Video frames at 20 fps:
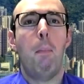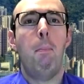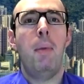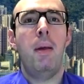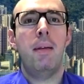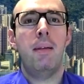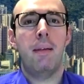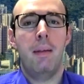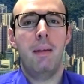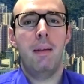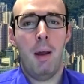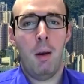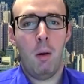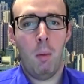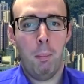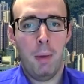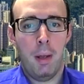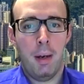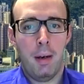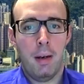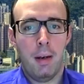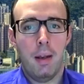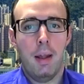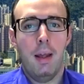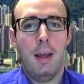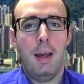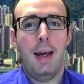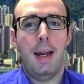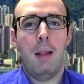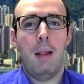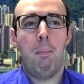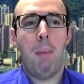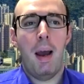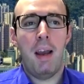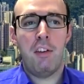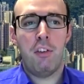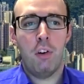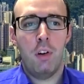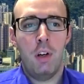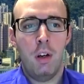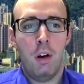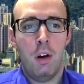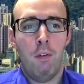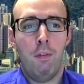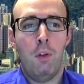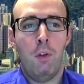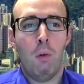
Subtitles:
business development, and advisory of